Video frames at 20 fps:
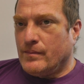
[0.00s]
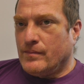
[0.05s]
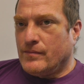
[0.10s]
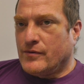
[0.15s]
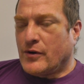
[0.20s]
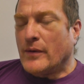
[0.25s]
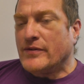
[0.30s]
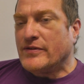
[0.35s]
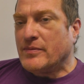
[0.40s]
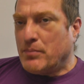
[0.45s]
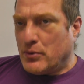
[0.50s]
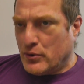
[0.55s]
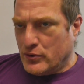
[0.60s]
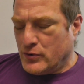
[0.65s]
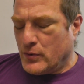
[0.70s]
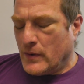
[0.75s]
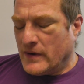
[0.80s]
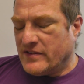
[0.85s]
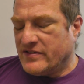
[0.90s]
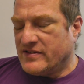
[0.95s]
So it's
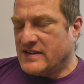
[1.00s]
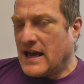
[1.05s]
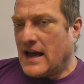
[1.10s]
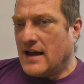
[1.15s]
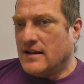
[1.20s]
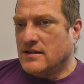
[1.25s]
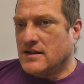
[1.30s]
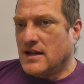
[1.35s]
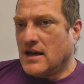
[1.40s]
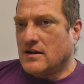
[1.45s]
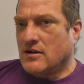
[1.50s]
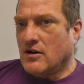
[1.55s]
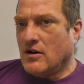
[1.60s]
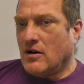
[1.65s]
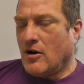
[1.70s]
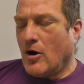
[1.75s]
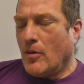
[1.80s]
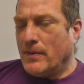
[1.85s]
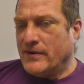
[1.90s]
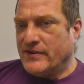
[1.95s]
important to understand that
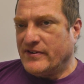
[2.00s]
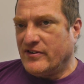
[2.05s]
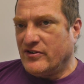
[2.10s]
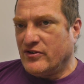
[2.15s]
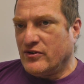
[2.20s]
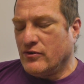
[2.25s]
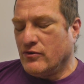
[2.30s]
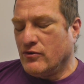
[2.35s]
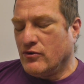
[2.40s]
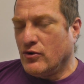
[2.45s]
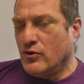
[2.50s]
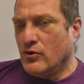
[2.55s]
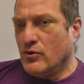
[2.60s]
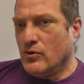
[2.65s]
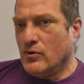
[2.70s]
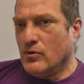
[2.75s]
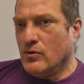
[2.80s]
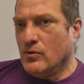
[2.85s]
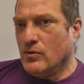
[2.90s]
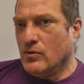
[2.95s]
opposition
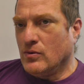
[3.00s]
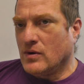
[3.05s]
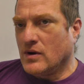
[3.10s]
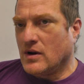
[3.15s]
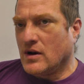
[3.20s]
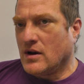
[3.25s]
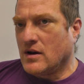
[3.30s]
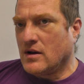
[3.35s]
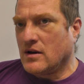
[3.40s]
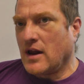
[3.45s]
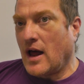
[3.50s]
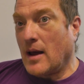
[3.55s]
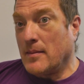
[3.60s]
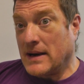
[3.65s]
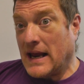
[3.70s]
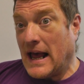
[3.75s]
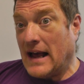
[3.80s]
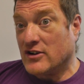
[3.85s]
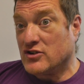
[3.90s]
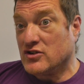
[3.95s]
to
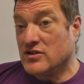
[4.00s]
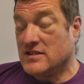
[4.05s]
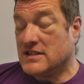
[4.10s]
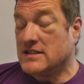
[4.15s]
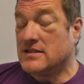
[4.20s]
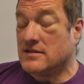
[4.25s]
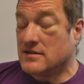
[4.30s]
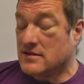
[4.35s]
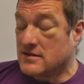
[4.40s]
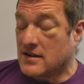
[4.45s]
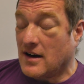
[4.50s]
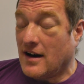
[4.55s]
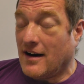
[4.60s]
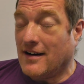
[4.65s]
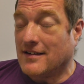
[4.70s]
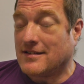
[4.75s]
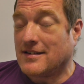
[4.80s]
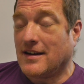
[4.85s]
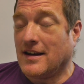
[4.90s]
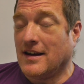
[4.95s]
climate action didn't
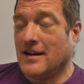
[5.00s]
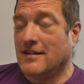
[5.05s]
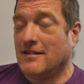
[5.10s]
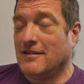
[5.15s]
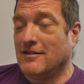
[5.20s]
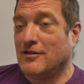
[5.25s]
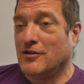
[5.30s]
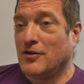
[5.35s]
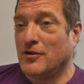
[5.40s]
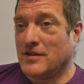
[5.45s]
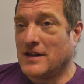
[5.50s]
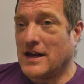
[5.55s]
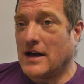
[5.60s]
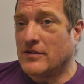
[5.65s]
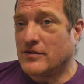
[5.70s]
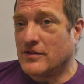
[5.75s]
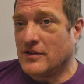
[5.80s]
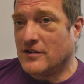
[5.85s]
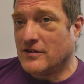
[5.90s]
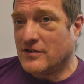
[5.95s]
start in
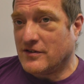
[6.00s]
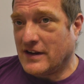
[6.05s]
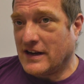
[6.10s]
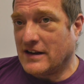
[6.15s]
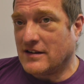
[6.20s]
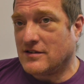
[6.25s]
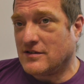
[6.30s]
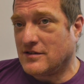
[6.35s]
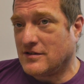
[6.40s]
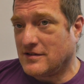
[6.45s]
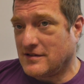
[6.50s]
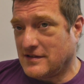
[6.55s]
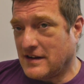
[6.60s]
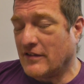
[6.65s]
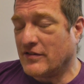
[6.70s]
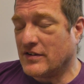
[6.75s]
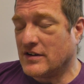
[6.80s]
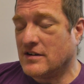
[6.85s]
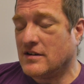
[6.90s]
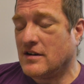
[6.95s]

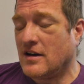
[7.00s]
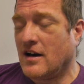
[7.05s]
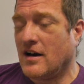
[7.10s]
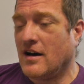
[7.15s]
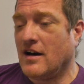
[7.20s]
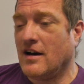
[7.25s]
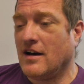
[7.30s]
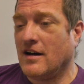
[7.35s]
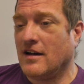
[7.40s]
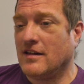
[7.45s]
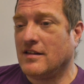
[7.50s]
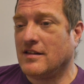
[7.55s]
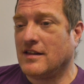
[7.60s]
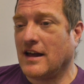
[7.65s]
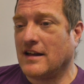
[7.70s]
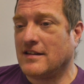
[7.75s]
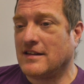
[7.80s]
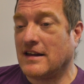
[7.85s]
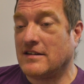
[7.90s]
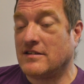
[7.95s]
2006-07,
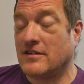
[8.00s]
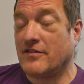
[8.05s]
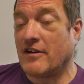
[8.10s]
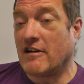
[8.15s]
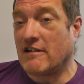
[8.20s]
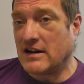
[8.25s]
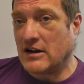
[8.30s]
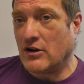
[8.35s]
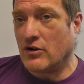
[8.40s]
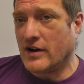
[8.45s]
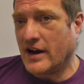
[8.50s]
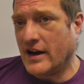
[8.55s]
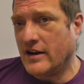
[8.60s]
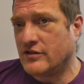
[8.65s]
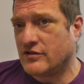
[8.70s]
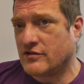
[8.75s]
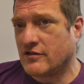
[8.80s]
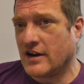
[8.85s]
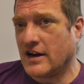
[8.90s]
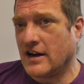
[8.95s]
that there's a very long
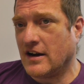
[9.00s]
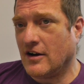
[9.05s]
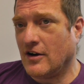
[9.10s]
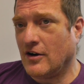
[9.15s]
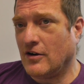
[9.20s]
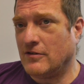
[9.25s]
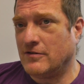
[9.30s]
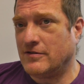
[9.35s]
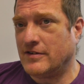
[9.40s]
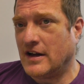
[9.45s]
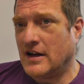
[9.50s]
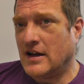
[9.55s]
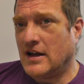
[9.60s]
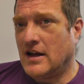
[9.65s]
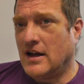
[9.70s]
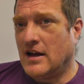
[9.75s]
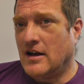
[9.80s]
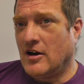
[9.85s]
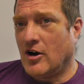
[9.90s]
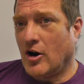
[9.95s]
history of
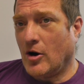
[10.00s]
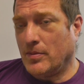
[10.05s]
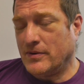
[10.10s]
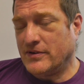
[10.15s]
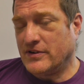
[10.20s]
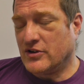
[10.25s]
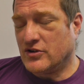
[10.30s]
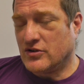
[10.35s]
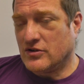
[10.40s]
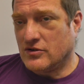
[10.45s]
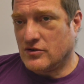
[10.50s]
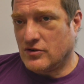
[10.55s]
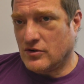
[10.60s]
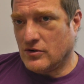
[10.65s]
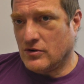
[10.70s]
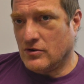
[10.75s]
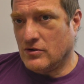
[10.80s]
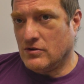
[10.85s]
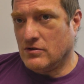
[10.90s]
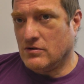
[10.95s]
opposition
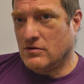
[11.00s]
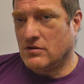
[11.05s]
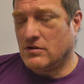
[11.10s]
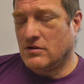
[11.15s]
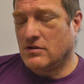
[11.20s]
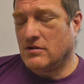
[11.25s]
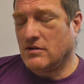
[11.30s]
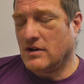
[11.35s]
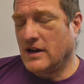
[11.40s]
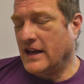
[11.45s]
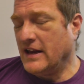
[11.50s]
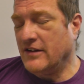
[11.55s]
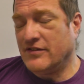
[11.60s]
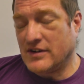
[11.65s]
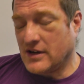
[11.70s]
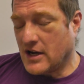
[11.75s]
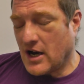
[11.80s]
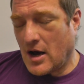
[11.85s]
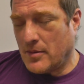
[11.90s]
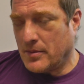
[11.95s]
to
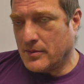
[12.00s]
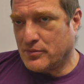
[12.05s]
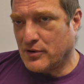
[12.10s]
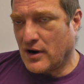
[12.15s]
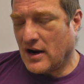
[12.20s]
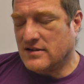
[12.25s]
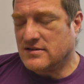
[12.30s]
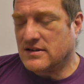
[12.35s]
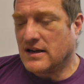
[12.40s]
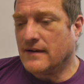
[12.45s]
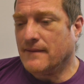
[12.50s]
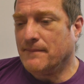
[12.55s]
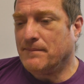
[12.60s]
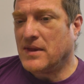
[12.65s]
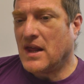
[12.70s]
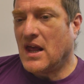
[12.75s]
even carbon pricing.